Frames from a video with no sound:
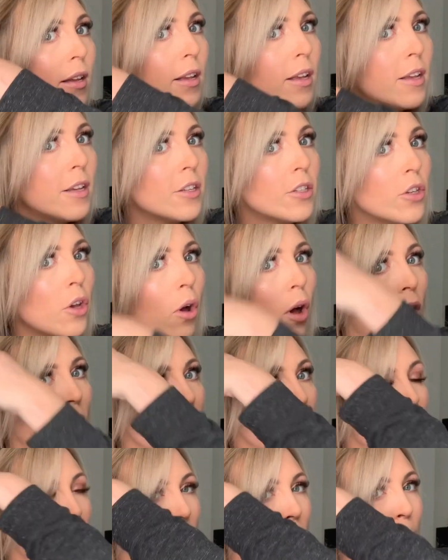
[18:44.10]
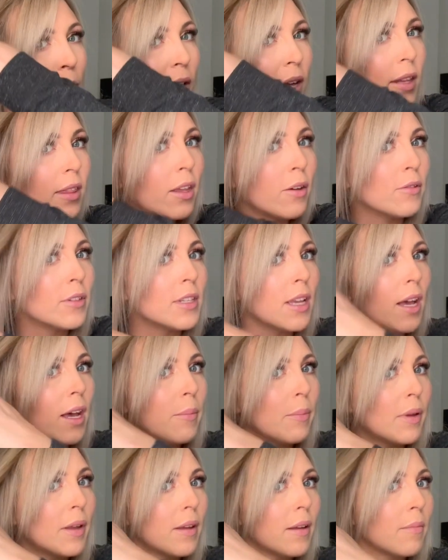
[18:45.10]
So I'll try to pick those up,
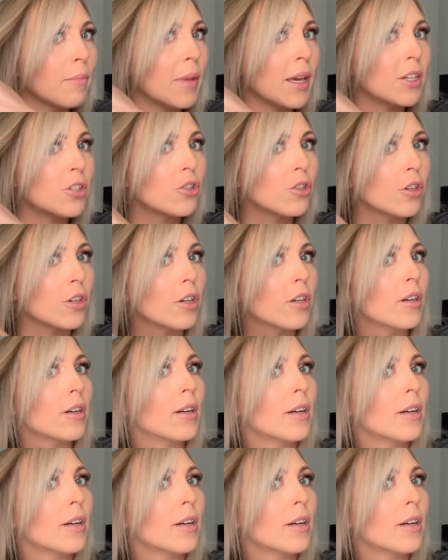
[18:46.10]
make sure